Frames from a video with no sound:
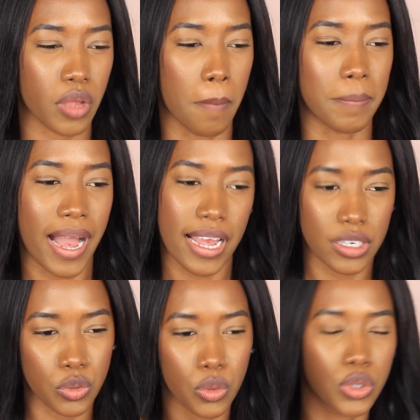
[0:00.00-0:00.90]

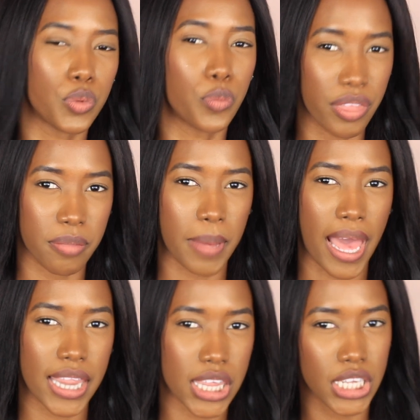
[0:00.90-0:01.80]
matte with
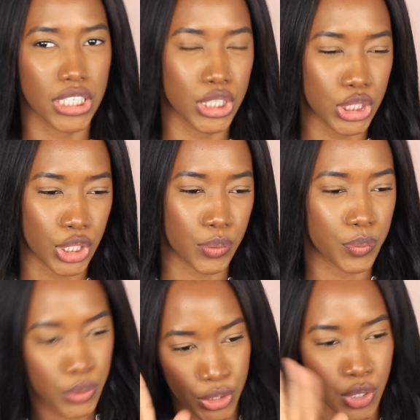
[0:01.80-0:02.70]
matte, you know
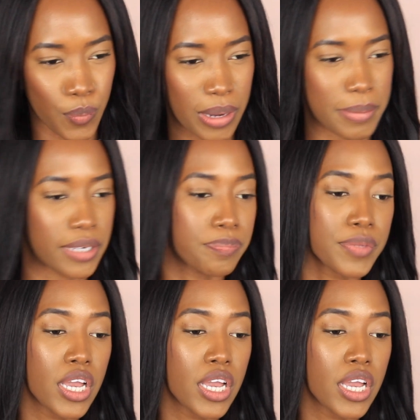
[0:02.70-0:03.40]
what I mean.